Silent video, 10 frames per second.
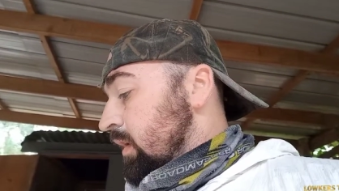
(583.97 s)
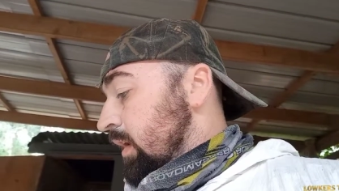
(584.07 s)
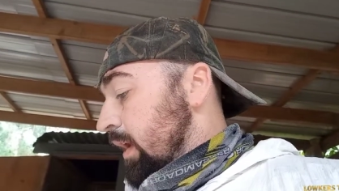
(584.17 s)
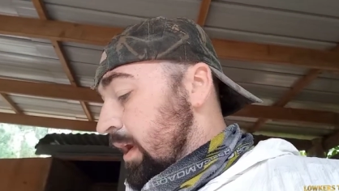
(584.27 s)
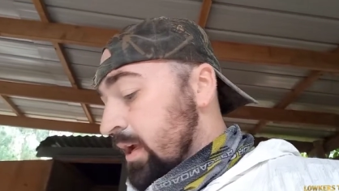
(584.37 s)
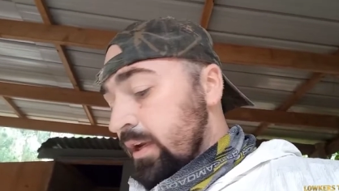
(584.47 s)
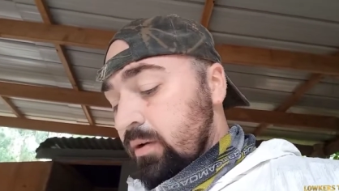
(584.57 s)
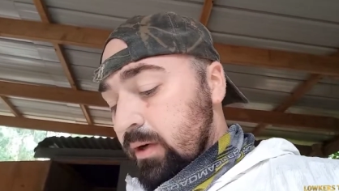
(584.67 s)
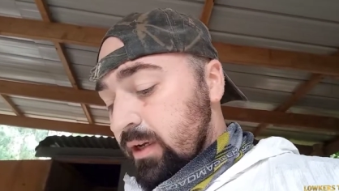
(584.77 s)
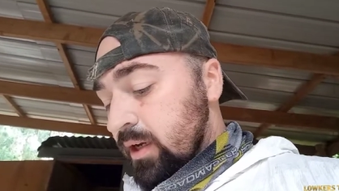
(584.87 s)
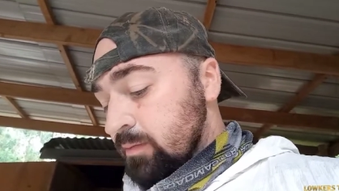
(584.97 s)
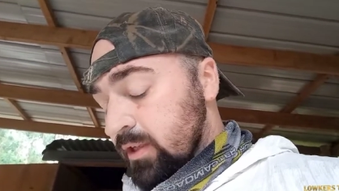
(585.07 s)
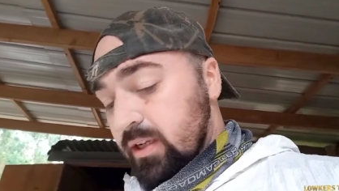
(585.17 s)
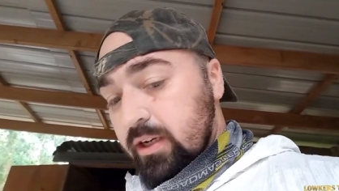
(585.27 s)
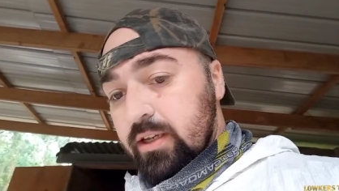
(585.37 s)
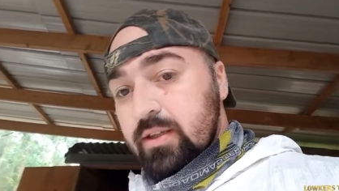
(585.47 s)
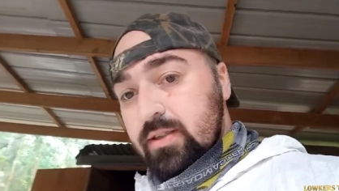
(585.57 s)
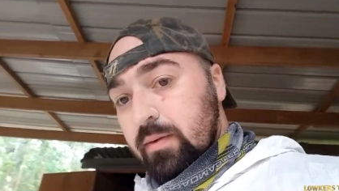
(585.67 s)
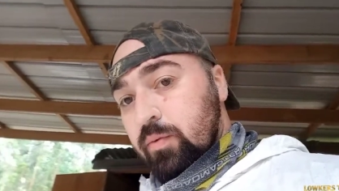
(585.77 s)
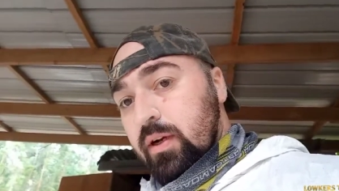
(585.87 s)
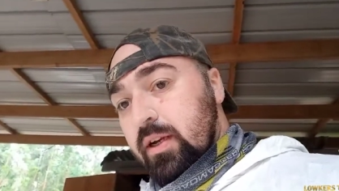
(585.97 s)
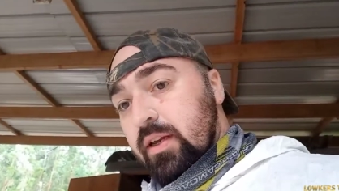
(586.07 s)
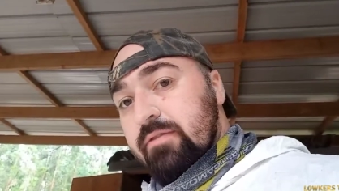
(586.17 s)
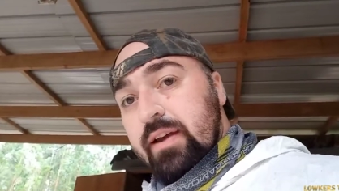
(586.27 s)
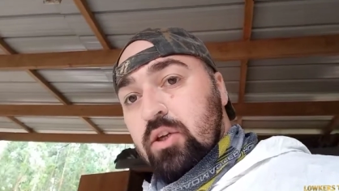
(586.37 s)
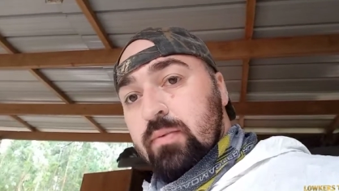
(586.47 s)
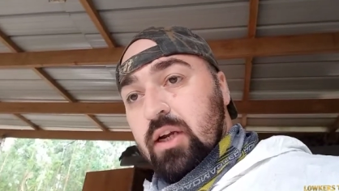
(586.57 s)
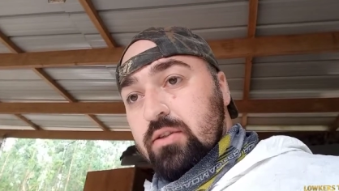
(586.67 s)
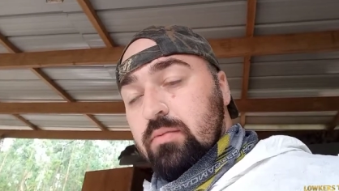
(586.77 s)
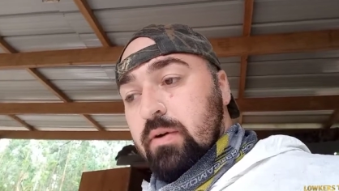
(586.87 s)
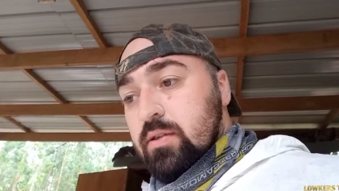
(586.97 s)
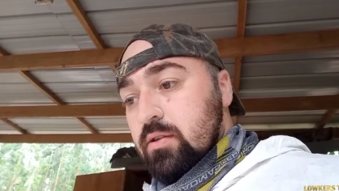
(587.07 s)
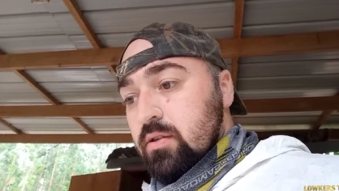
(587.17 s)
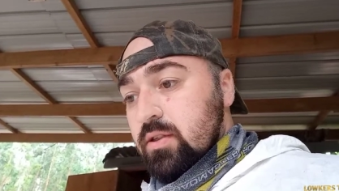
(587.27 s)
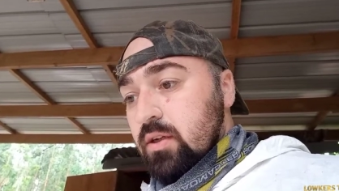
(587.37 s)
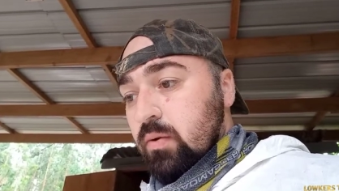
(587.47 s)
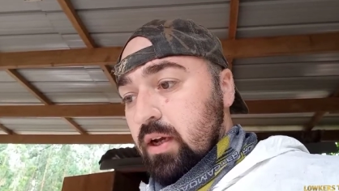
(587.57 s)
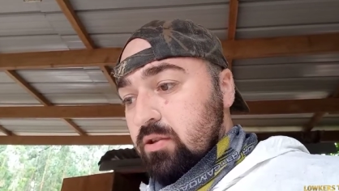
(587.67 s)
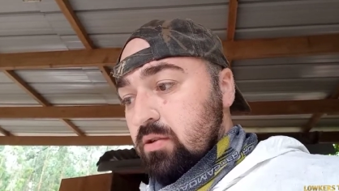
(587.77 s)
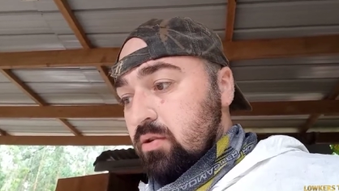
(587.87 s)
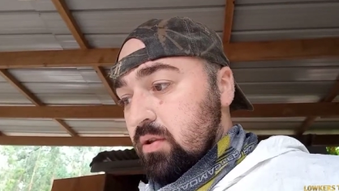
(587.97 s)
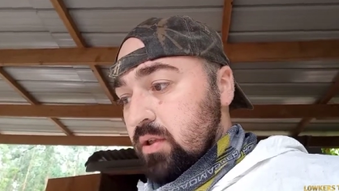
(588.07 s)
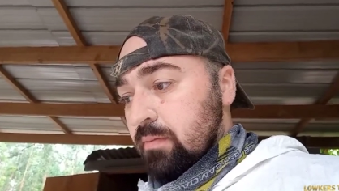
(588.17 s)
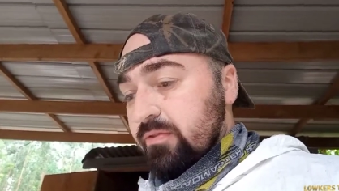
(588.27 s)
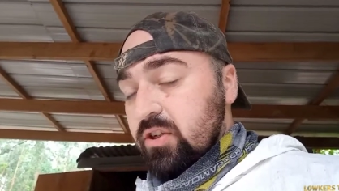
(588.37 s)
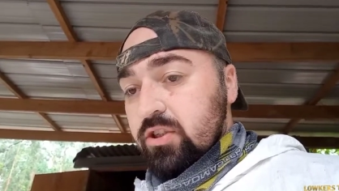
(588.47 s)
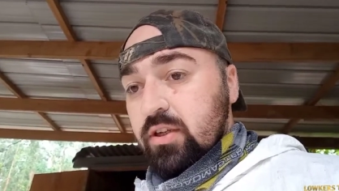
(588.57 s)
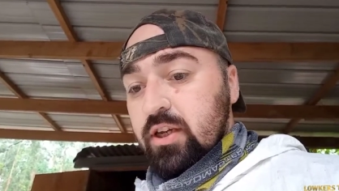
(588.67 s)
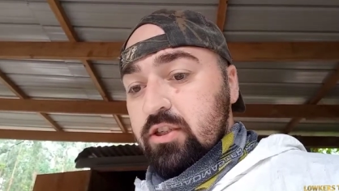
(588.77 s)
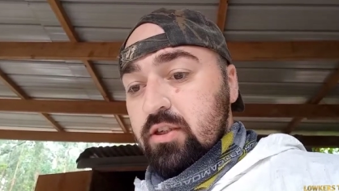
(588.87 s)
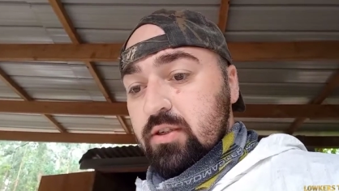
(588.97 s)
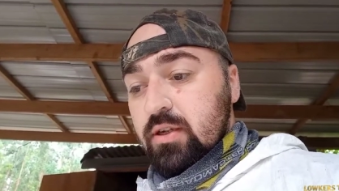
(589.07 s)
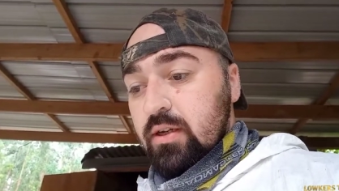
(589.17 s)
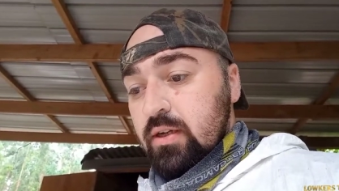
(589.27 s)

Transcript: Anyway, I'm just going to clean this up quickly and vacuum it out a bit, and to see where I should do this on finishing edges.